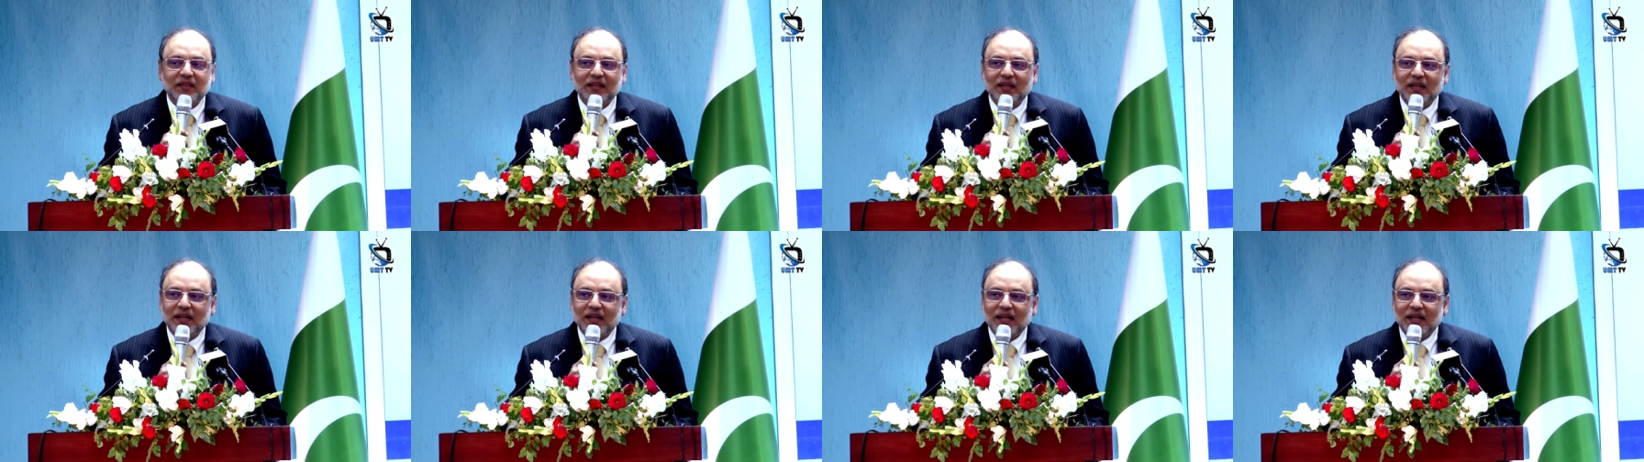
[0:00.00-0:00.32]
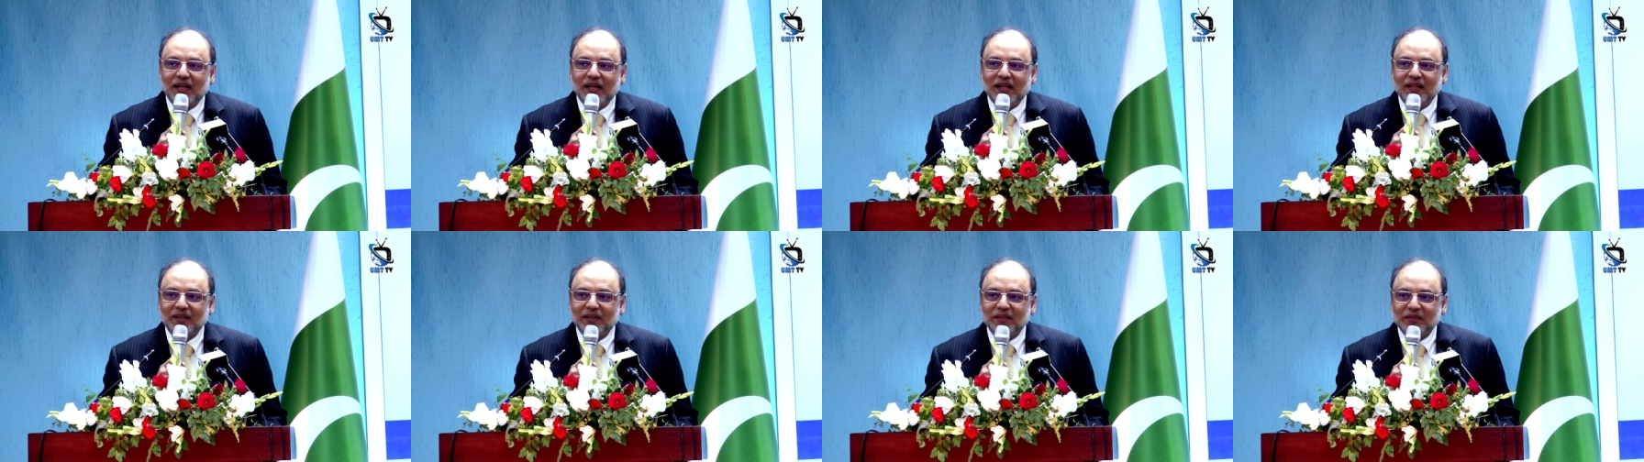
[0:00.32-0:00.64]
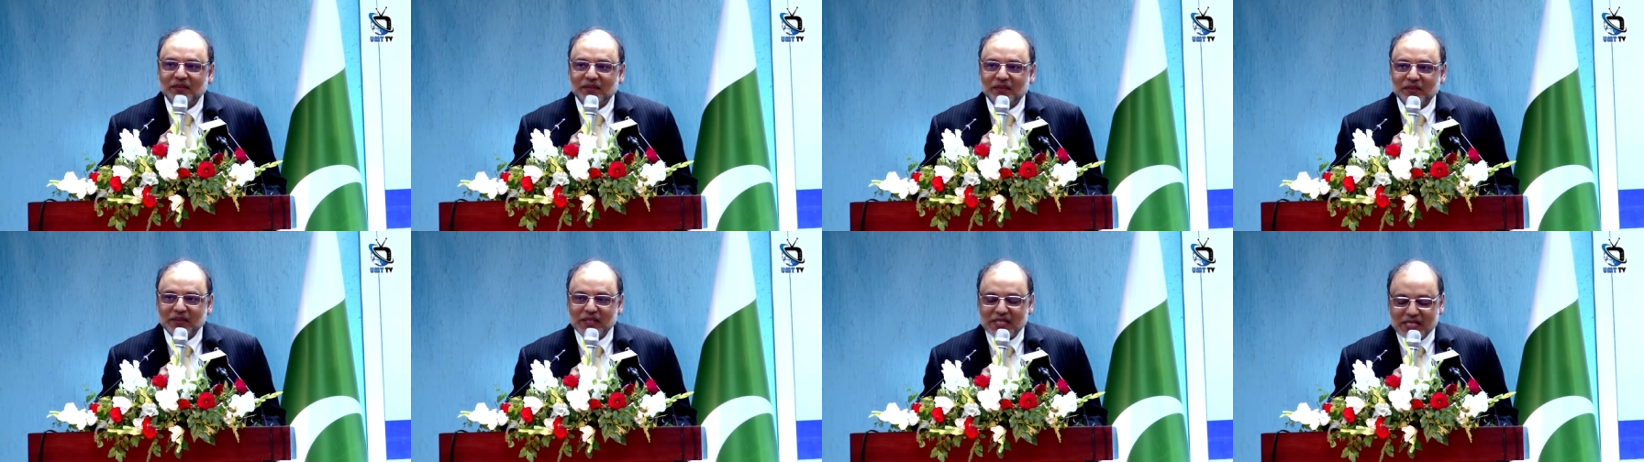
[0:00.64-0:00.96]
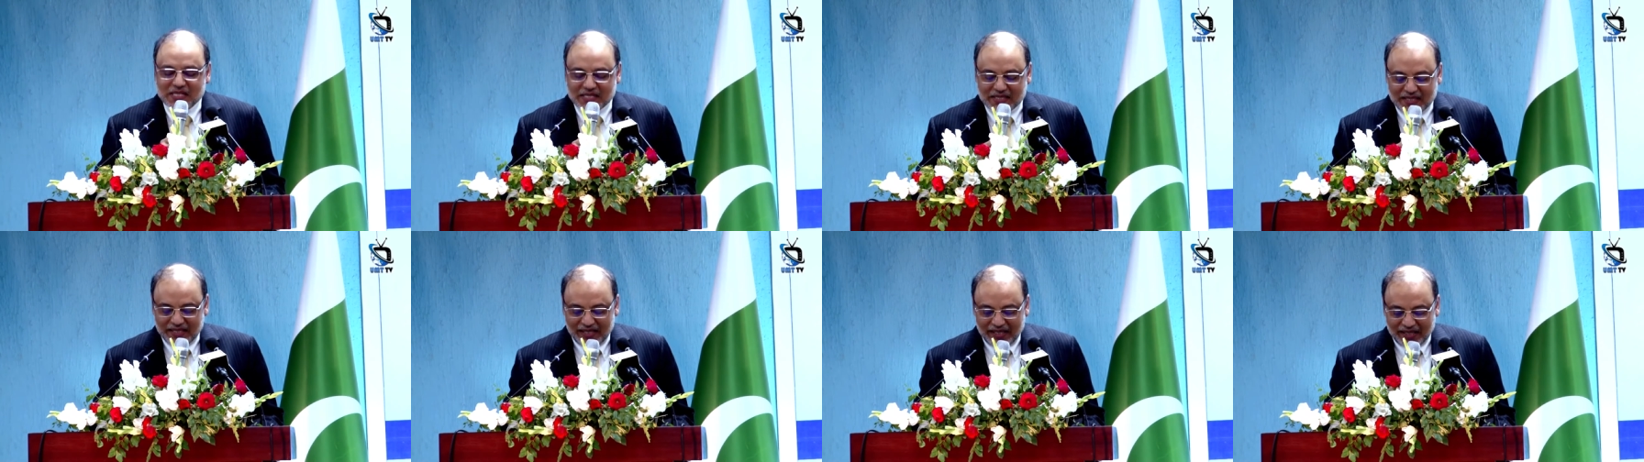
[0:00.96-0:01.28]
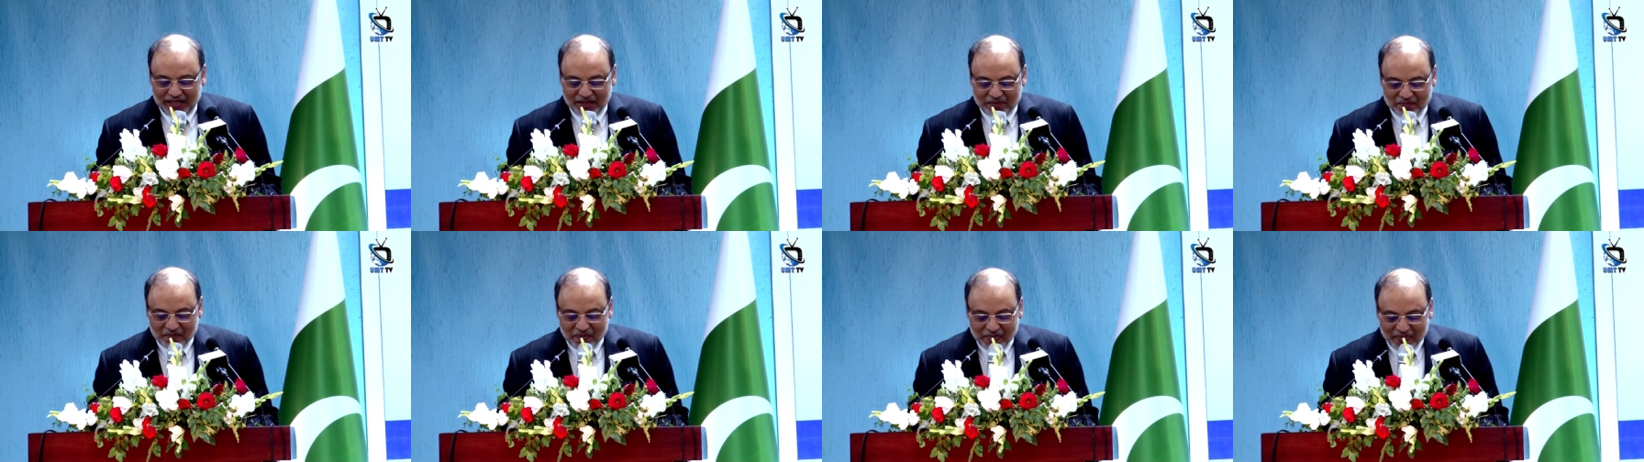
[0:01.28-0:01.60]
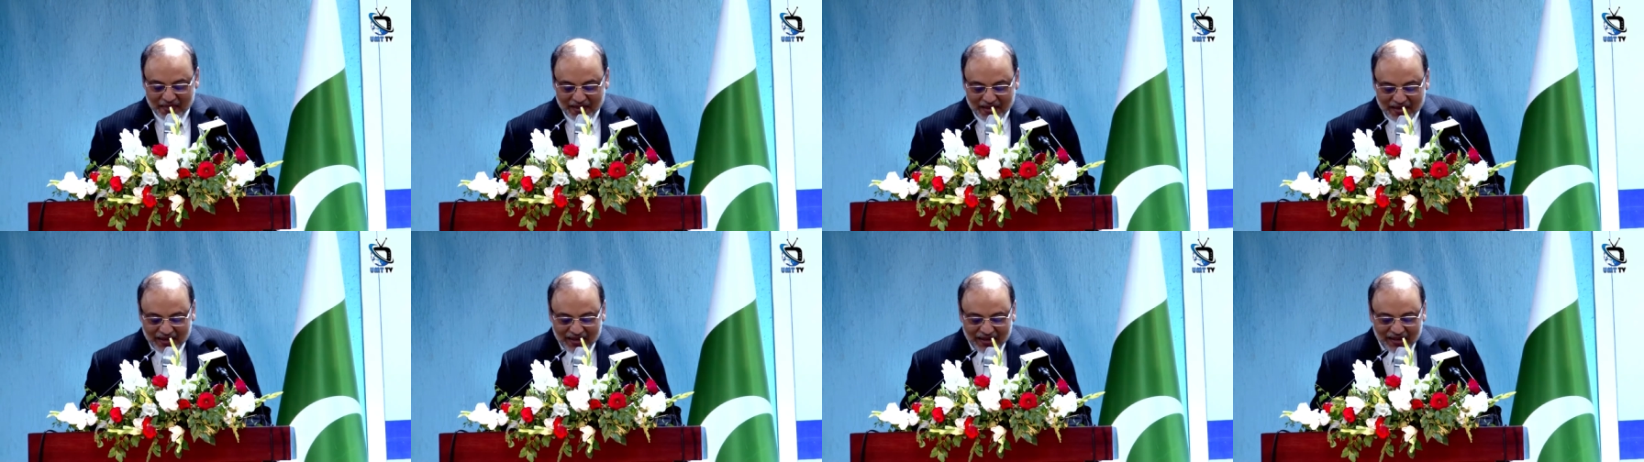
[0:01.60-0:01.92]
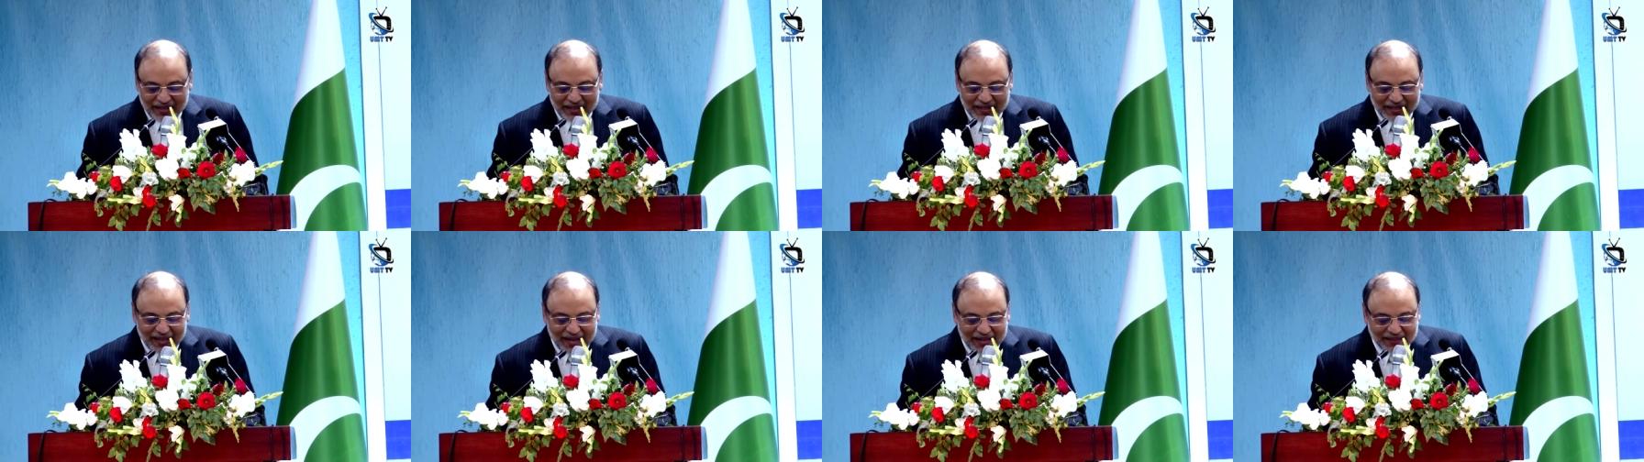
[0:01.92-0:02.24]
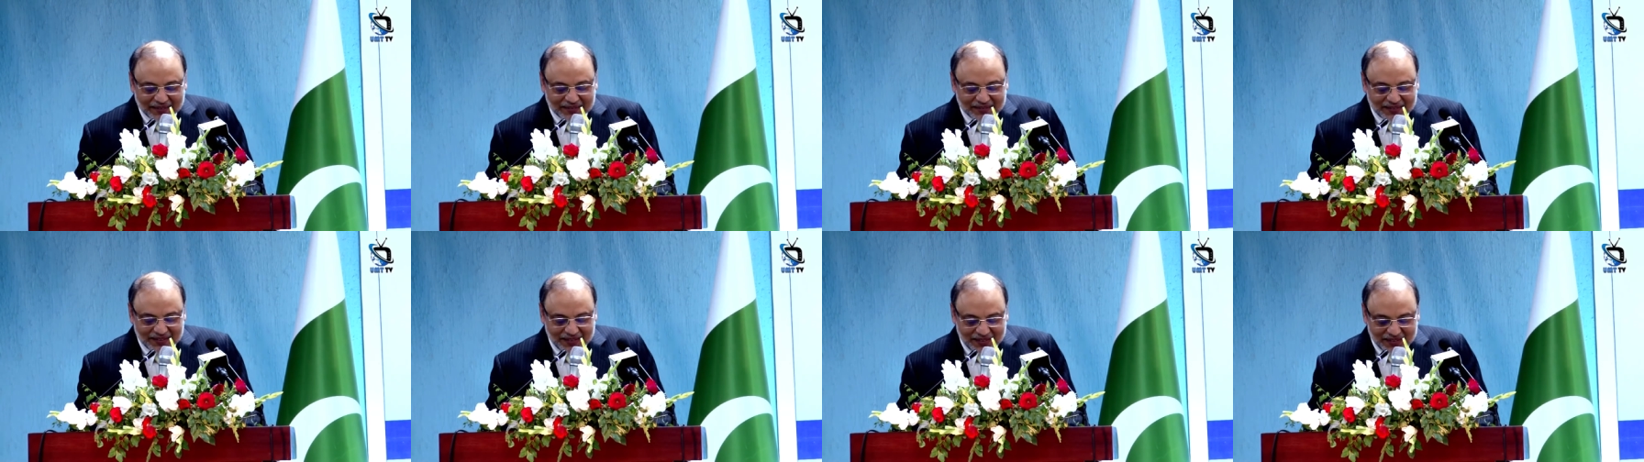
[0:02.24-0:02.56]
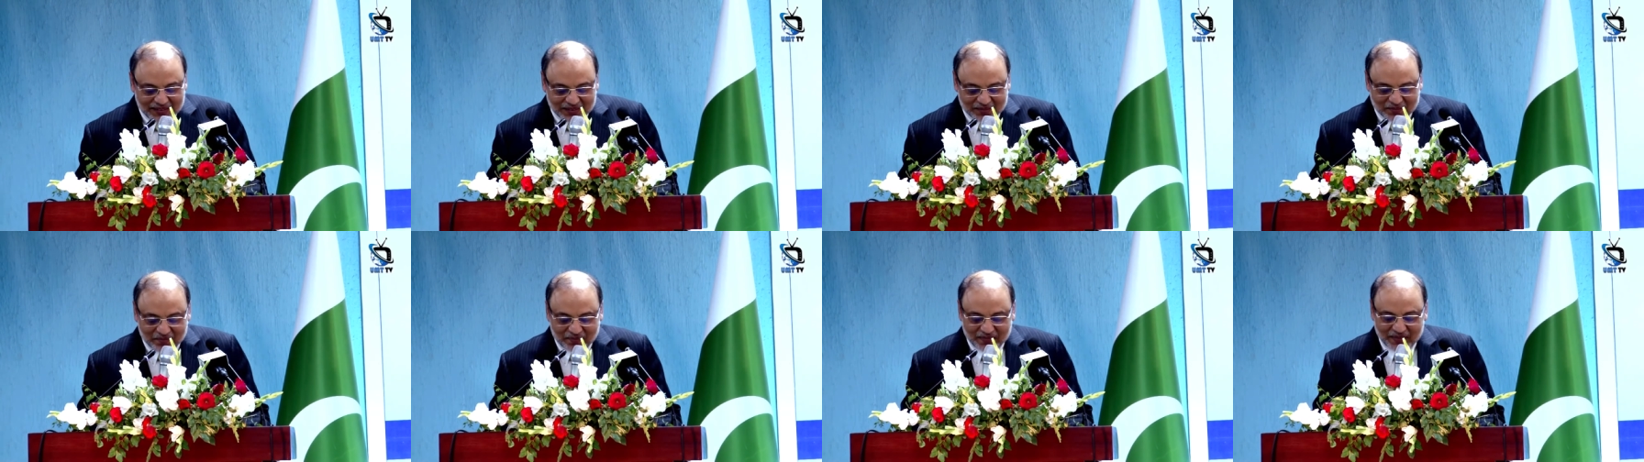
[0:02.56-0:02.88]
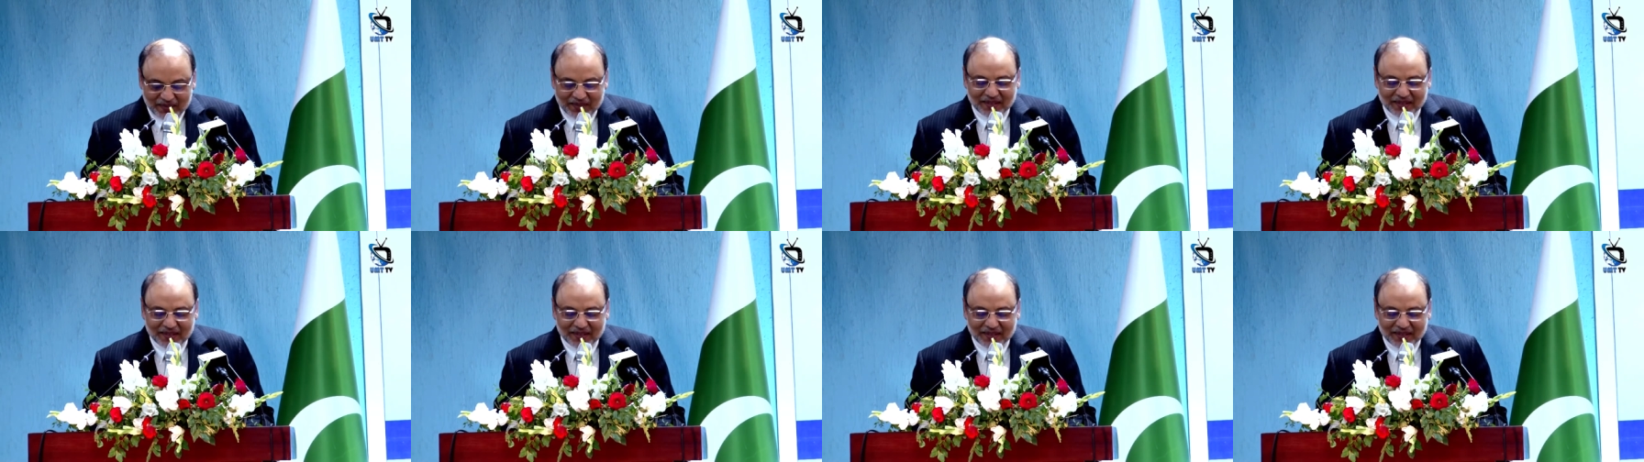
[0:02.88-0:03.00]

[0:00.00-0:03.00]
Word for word: uh, stay and i think